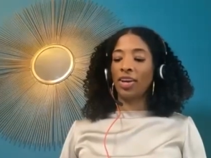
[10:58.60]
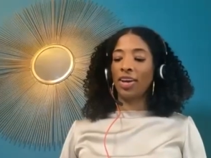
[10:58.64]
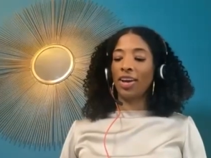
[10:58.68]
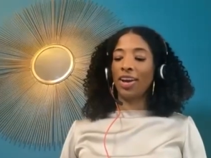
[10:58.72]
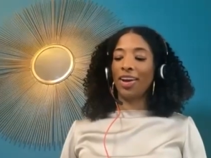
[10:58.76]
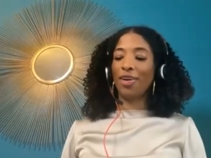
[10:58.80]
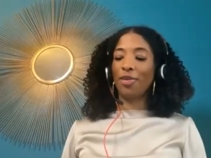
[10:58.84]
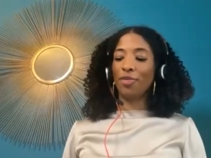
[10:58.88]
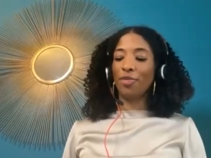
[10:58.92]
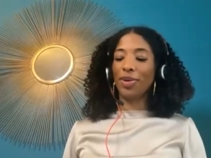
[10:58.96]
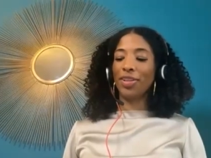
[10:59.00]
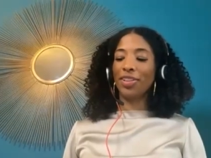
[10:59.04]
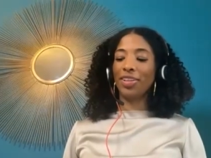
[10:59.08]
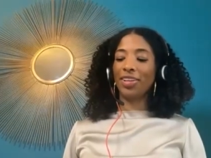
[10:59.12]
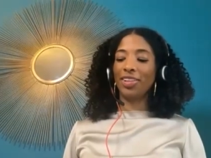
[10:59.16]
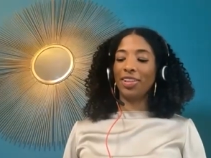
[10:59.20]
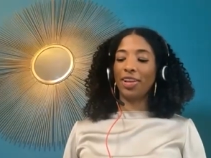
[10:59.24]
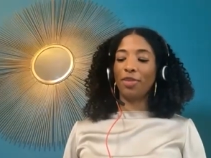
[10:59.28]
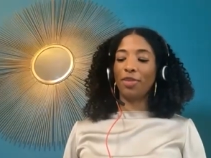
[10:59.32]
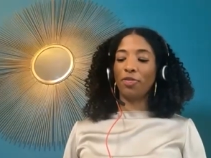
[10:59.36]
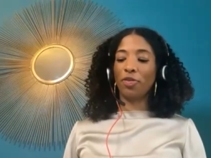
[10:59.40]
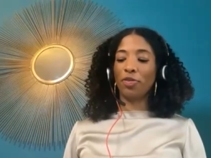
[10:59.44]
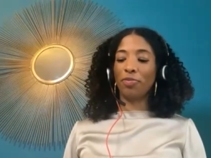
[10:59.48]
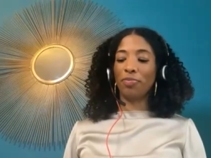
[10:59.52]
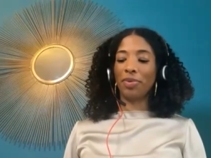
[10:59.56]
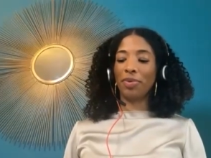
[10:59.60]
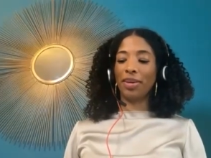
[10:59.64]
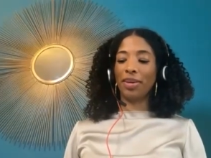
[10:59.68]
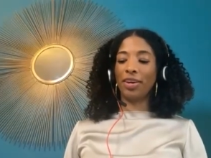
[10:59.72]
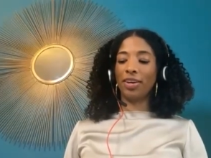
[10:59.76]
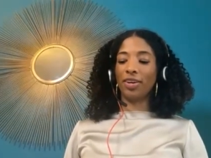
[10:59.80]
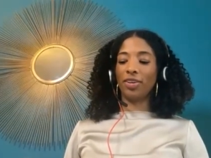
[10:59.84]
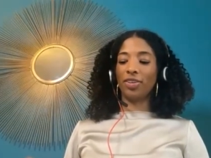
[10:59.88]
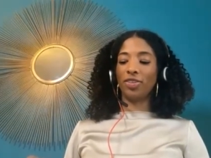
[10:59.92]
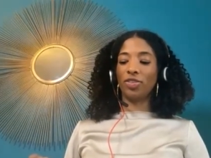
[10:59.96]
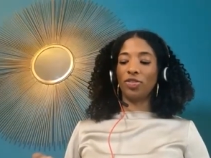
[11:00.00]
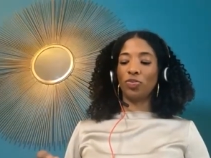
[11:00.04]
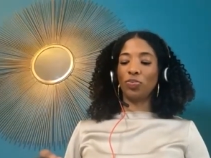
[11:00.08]
I really love it
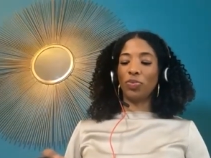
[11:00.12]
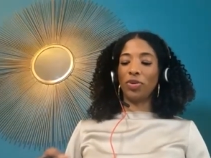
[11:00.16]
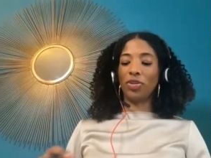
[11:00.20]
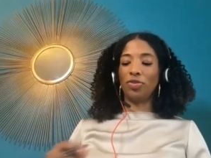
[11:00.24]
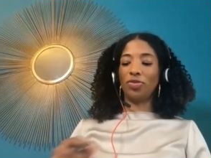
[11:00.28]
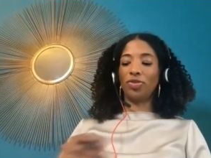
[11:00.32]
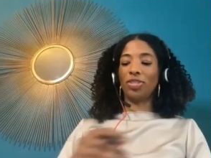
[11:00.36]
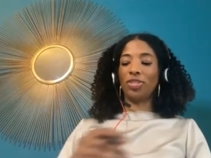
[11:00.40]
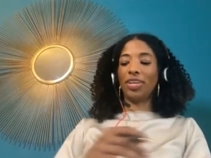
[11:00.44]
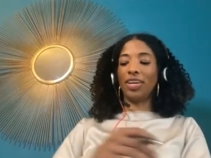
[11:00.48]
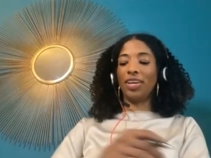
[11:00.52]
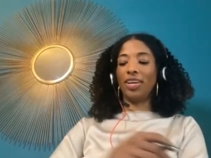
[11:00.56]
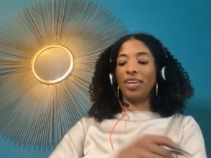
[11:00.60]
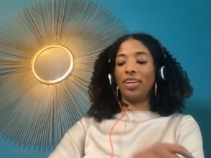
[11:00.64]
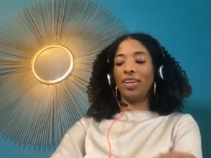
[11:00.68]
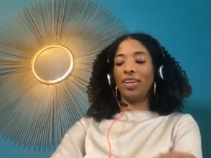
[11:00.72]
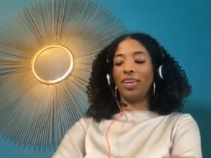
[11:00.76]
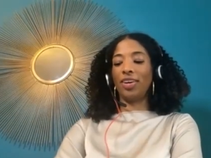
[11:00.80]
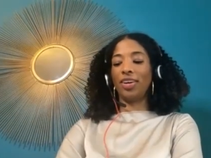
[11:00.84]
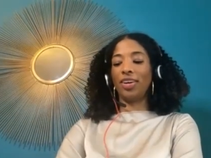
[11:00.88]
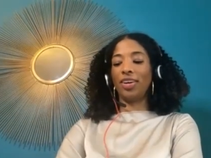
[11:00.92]
because when you say